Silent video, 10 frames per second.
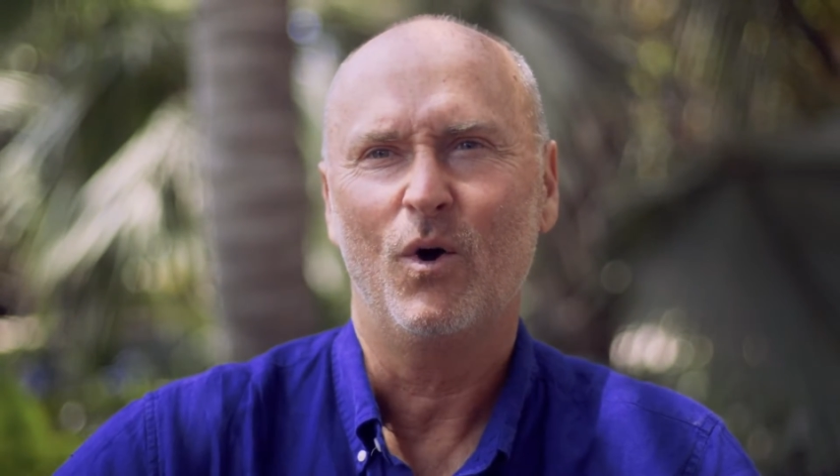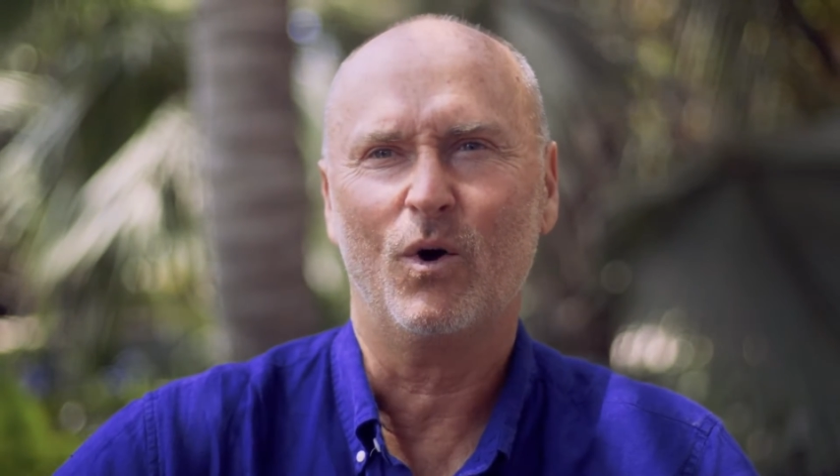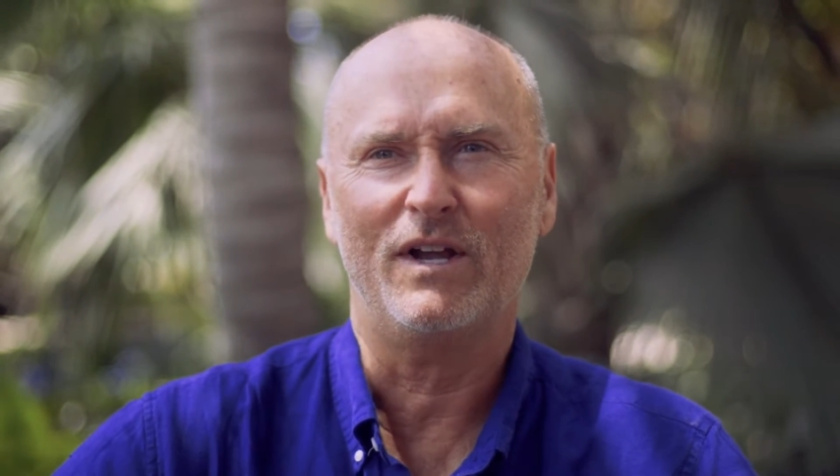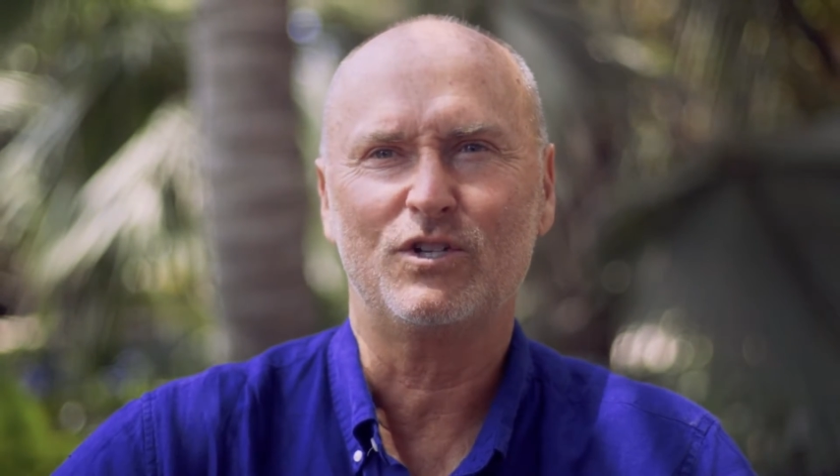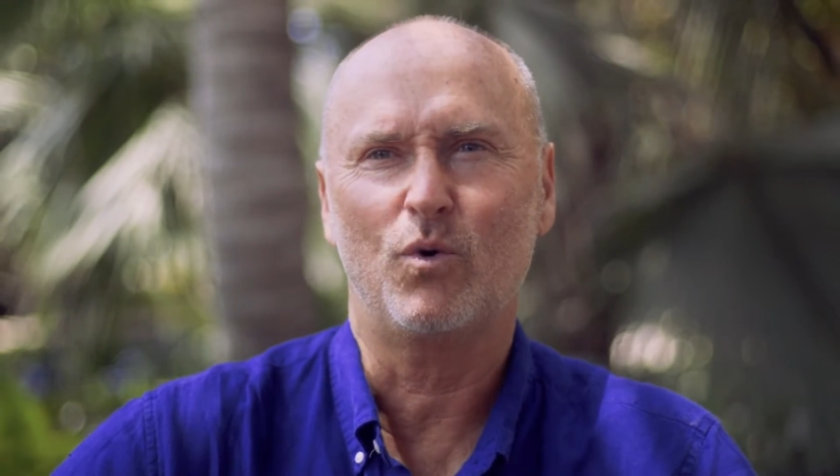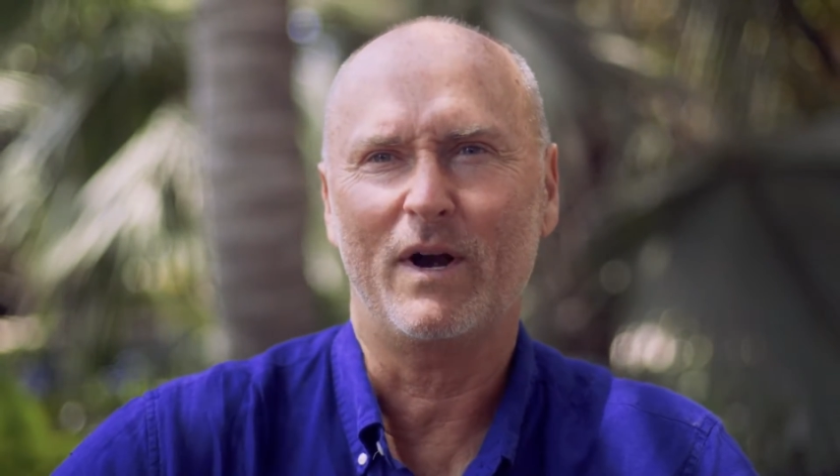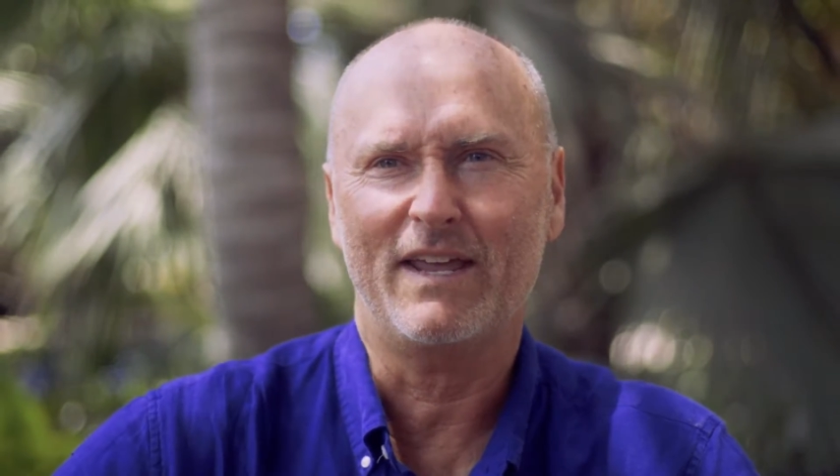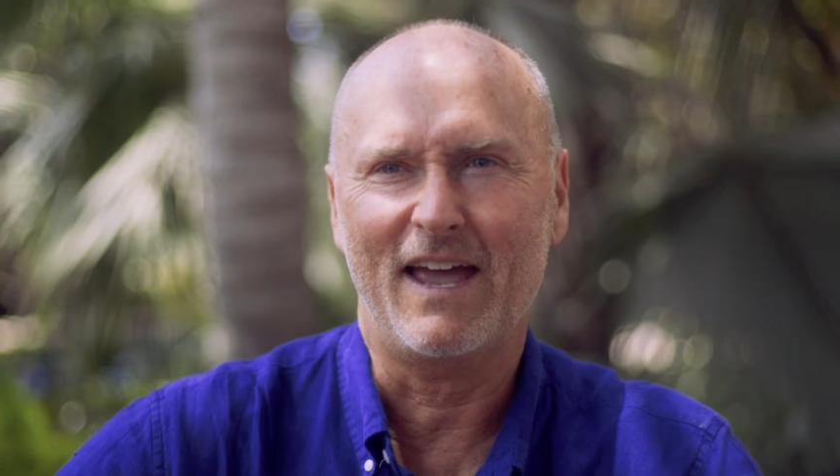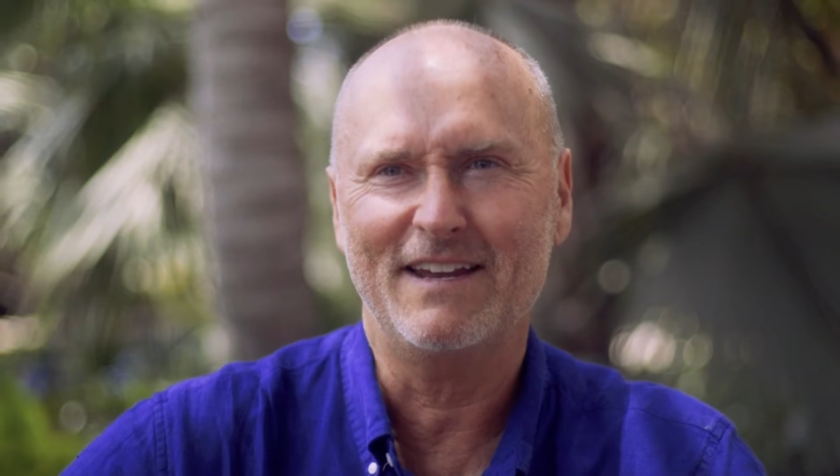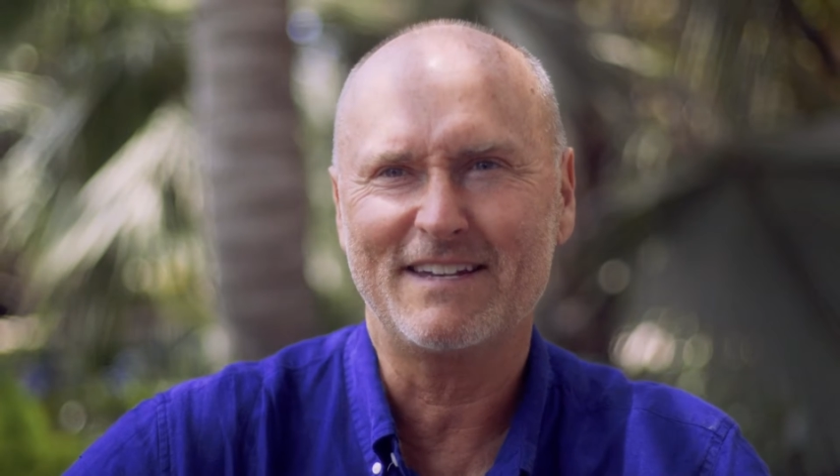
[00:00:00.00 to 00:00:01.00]
or at
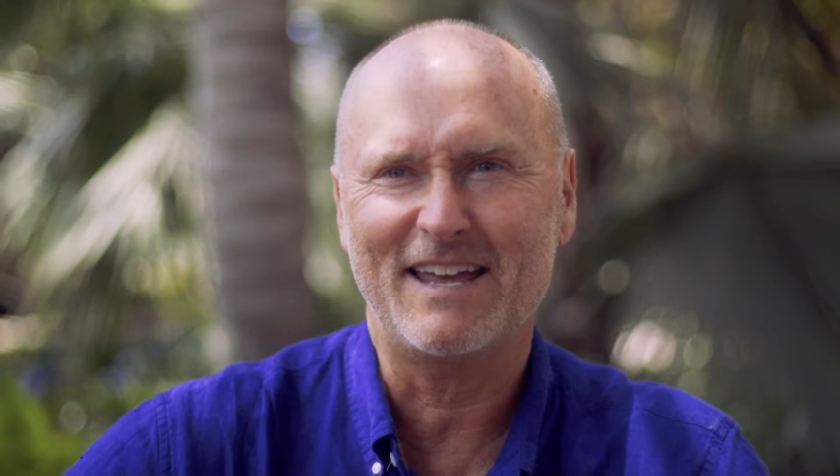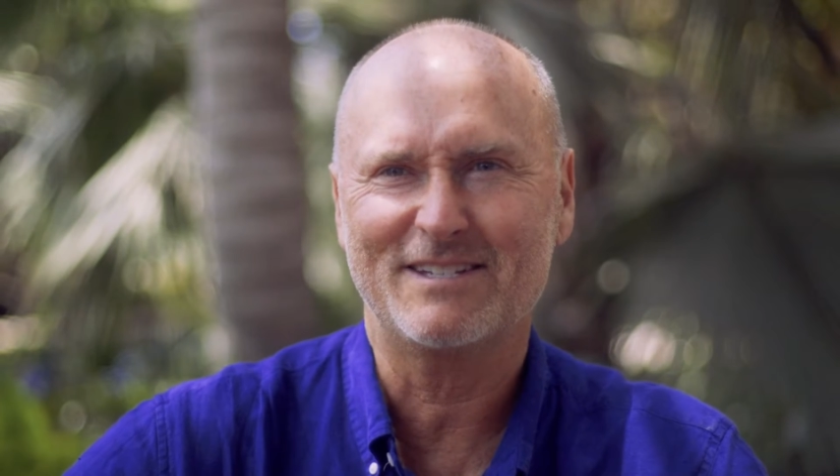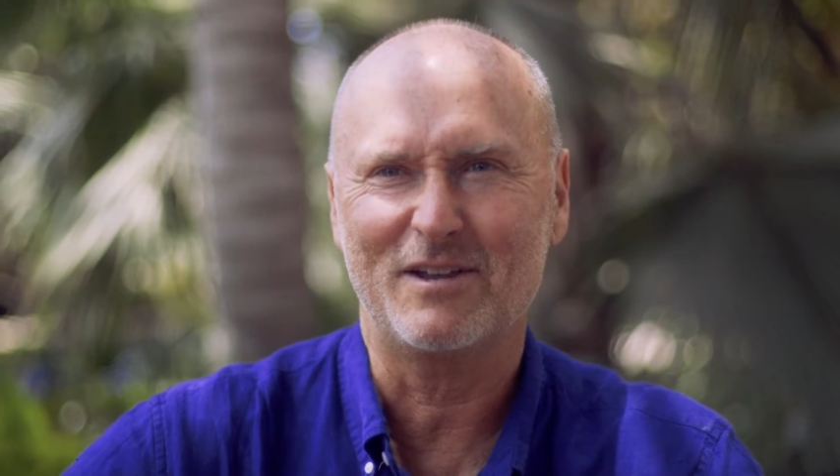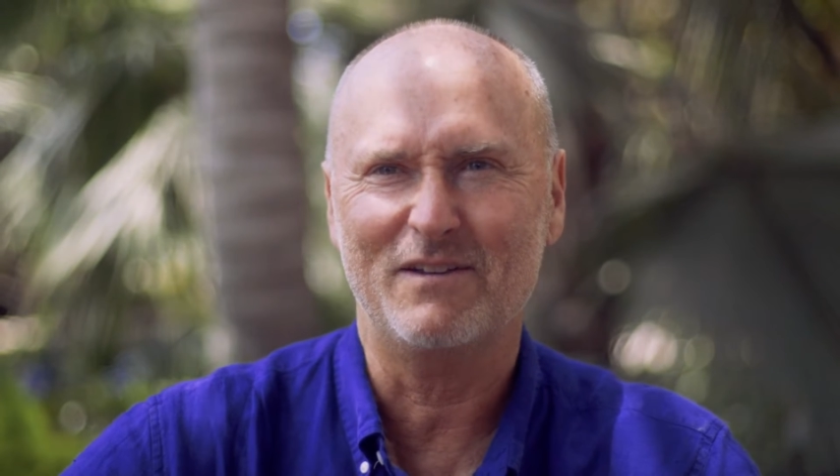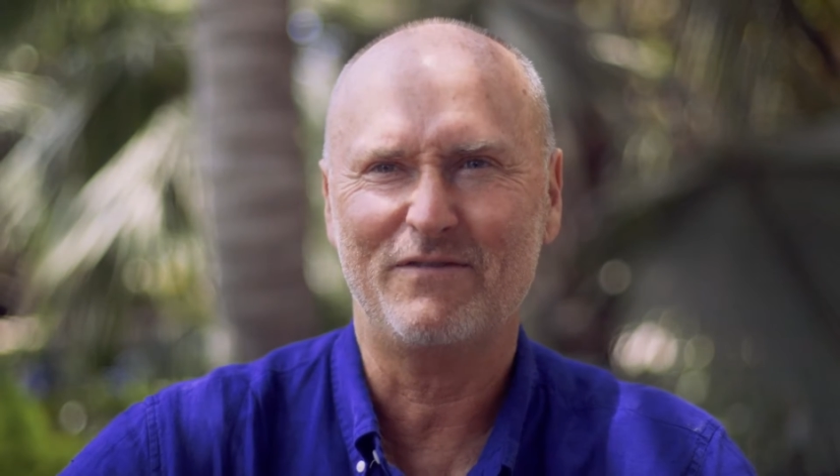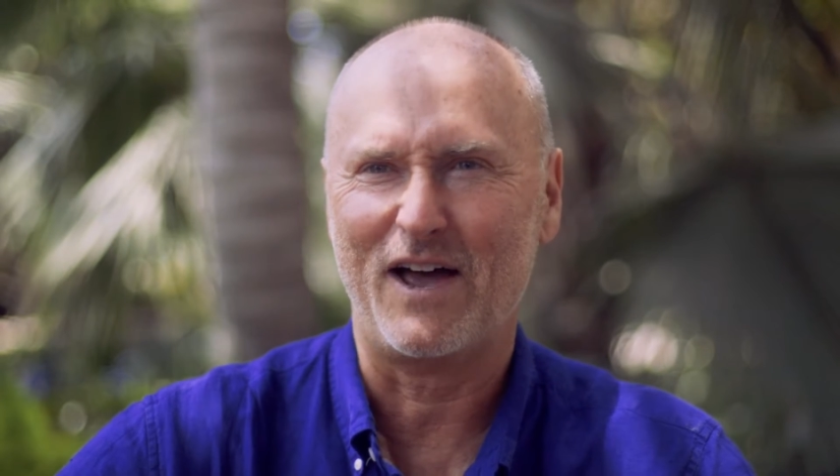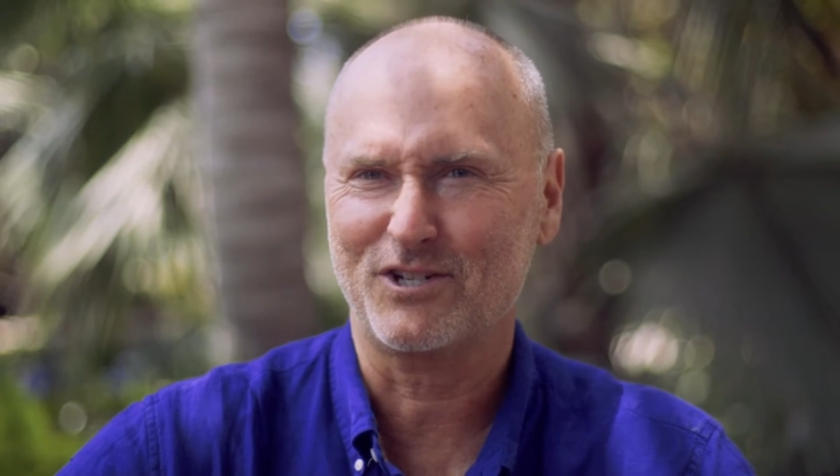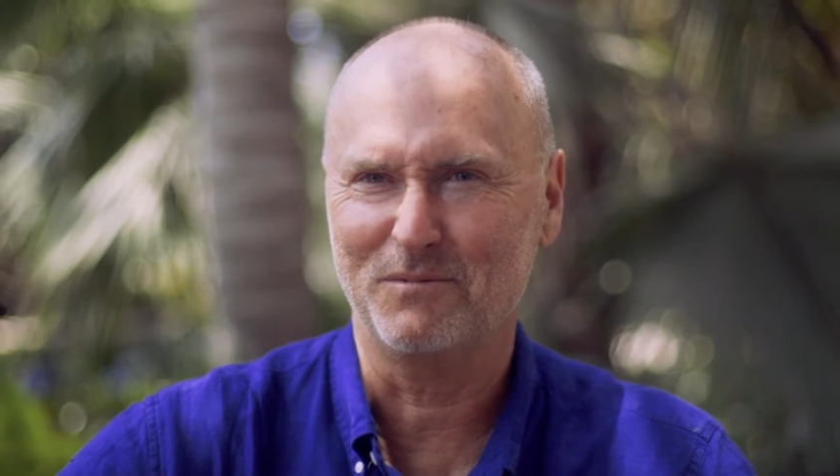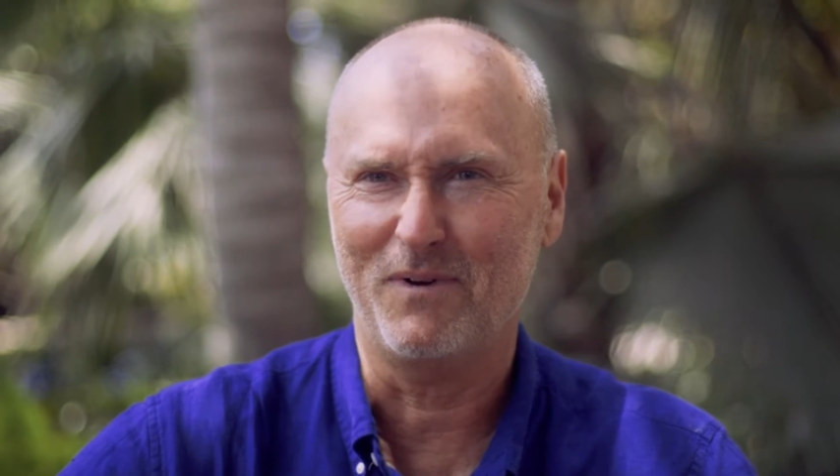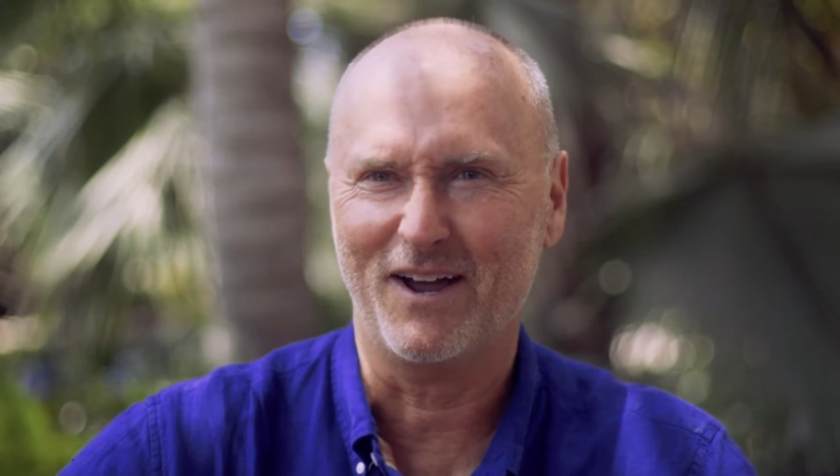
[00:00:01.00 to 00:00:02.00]
28 as a fashion